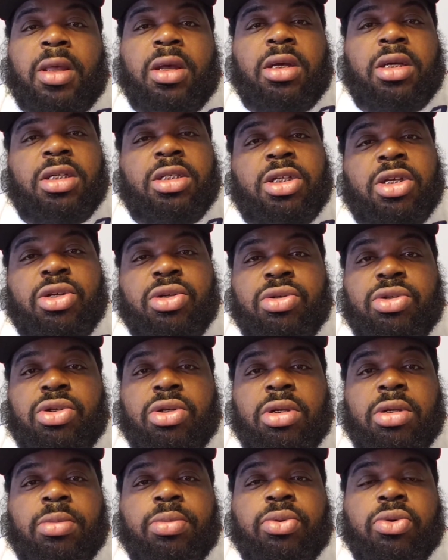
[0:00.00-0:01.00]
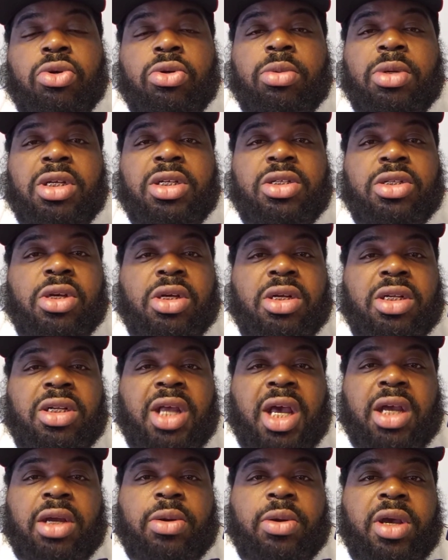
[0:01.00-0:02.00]
continue to improve or he's gonna
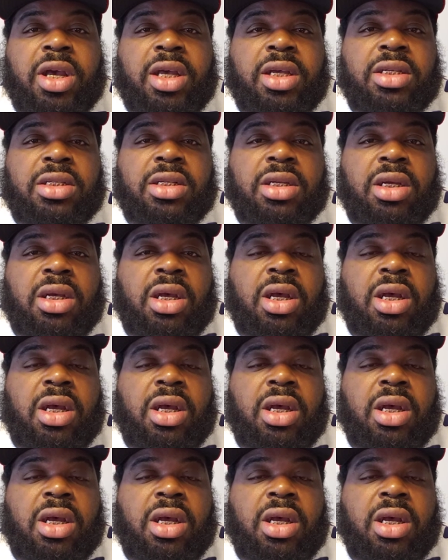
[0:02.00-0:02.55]
digress.